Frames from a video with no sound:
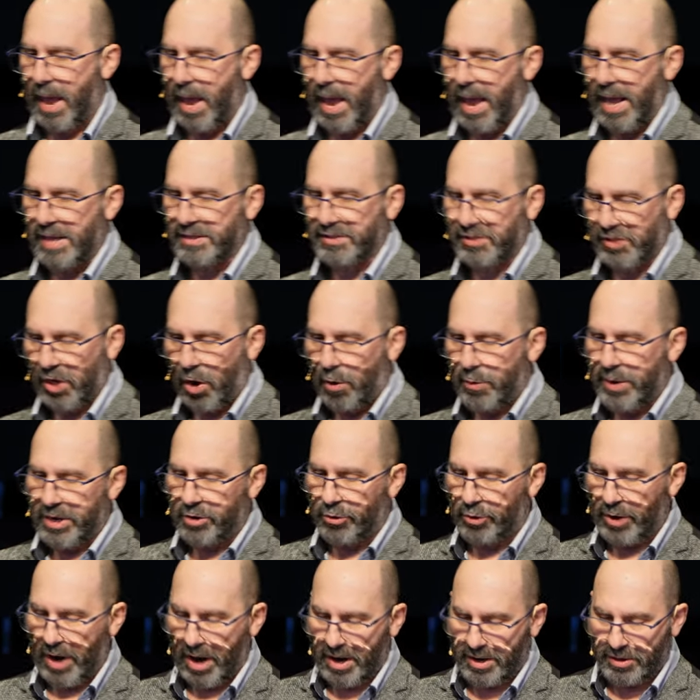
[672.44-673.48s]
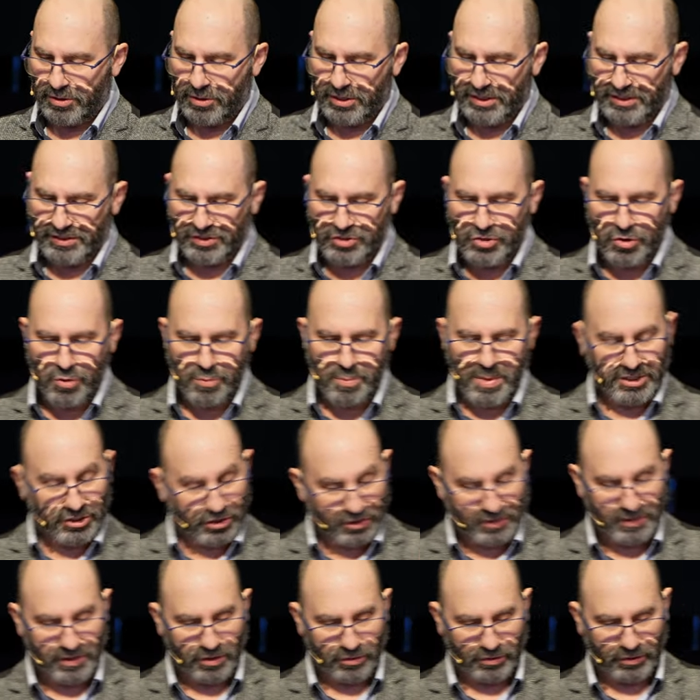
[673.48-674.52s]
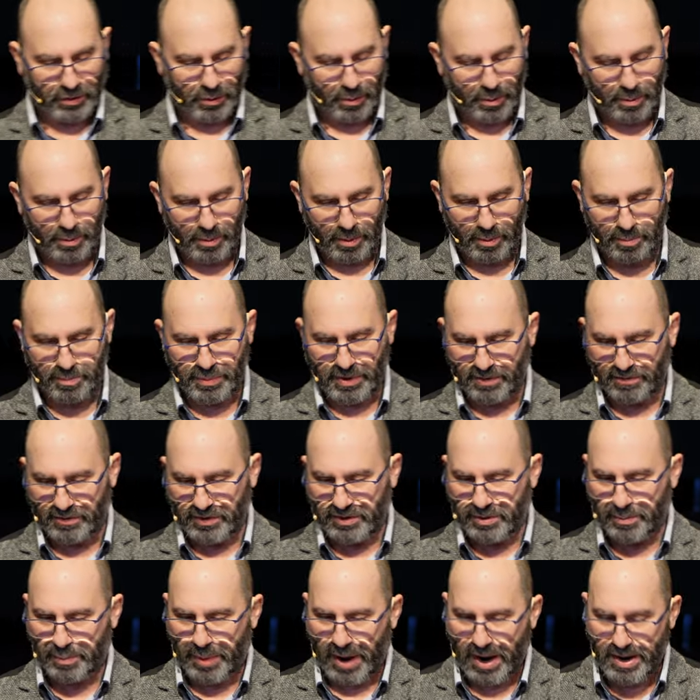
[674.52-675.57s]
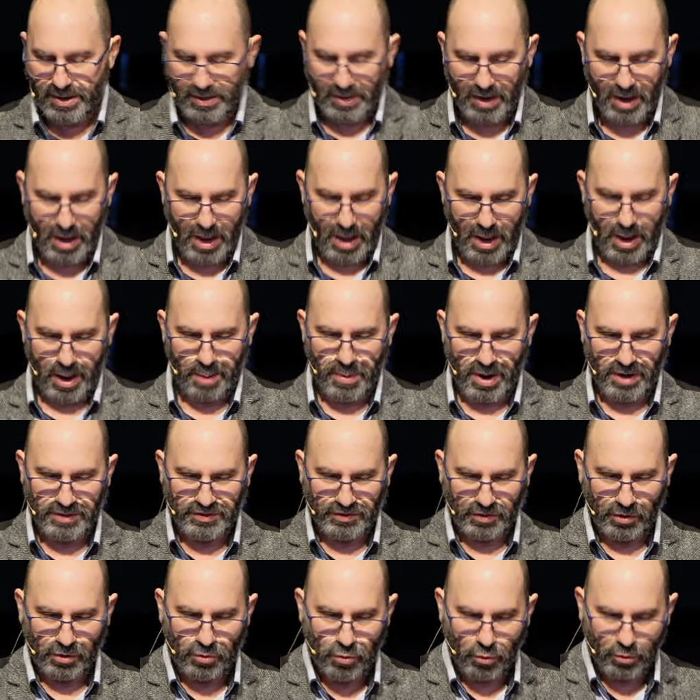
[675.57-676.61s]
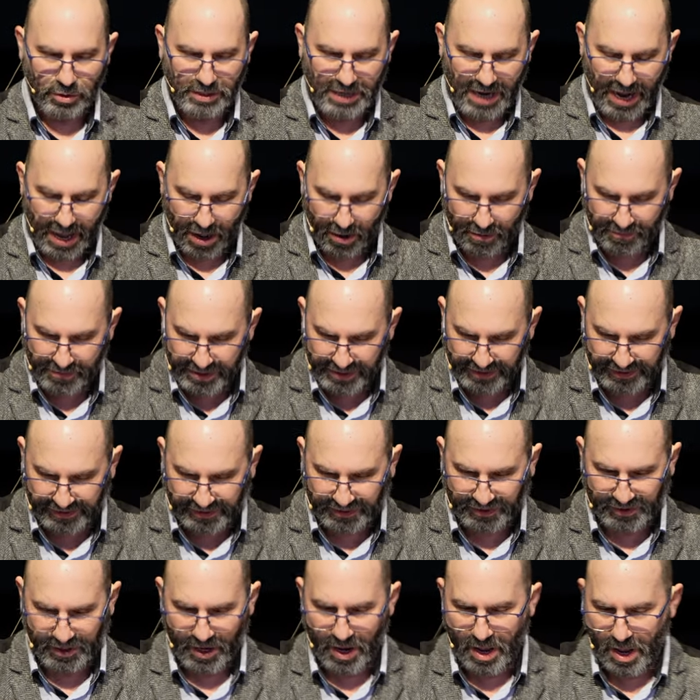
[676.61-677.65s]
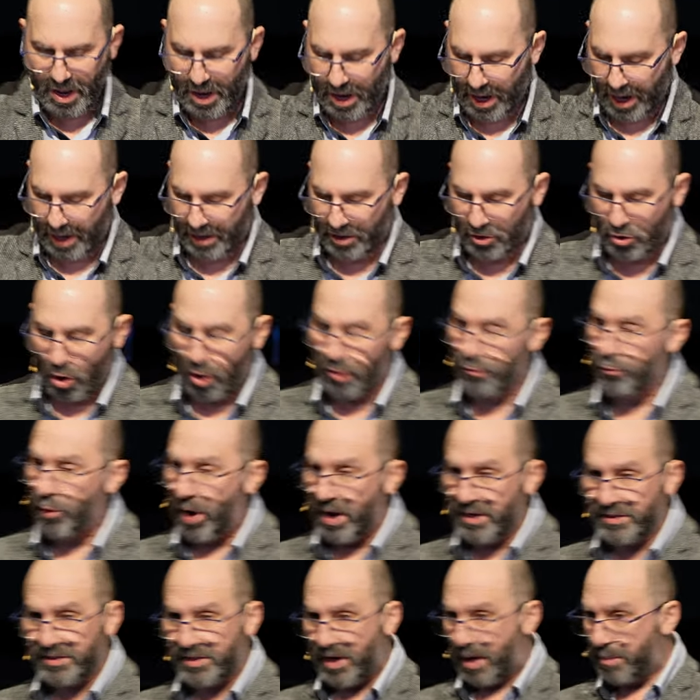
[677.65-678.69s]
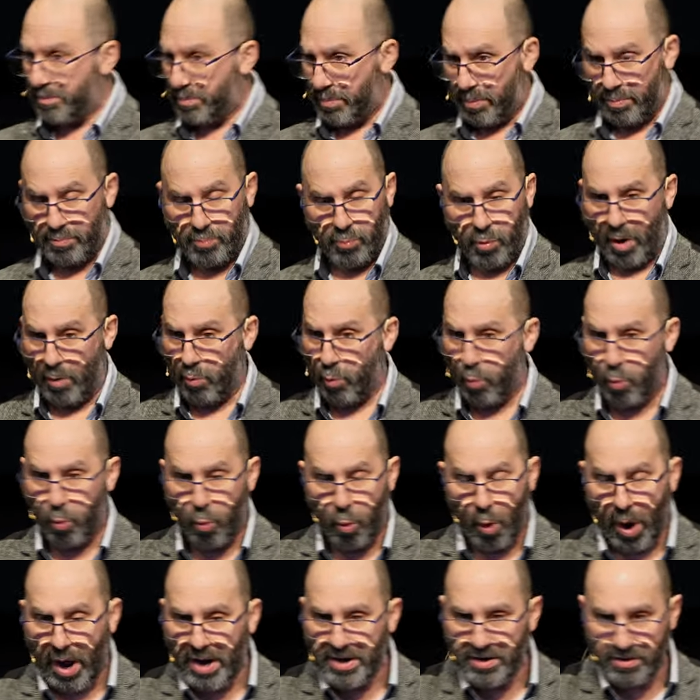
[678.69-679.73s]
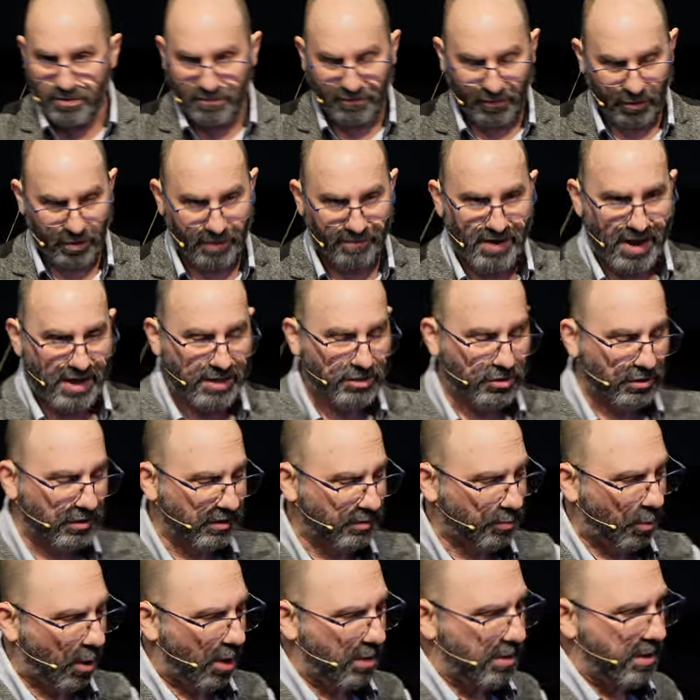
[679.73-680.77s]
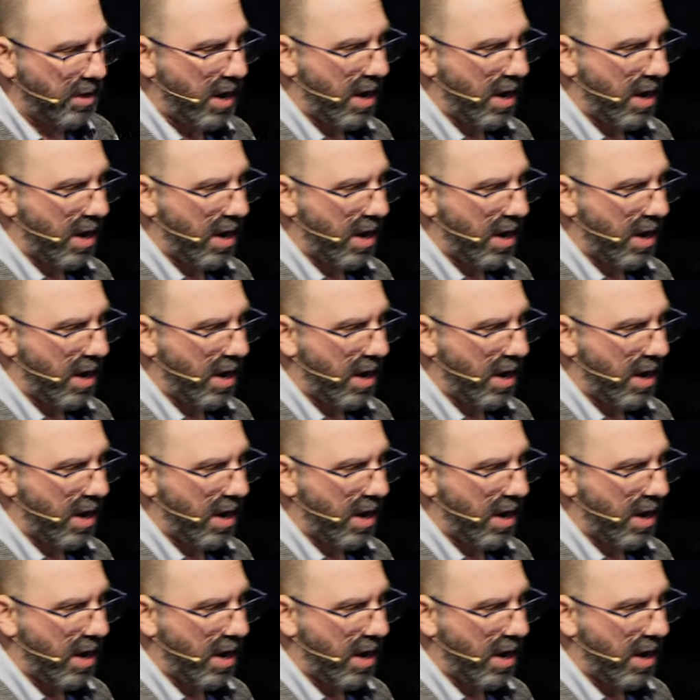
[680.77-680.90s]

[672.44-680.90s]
And so he created these new measures. There was a bit of a debate amongst the good Calvinists, and God raised up a wonderful evangelist by the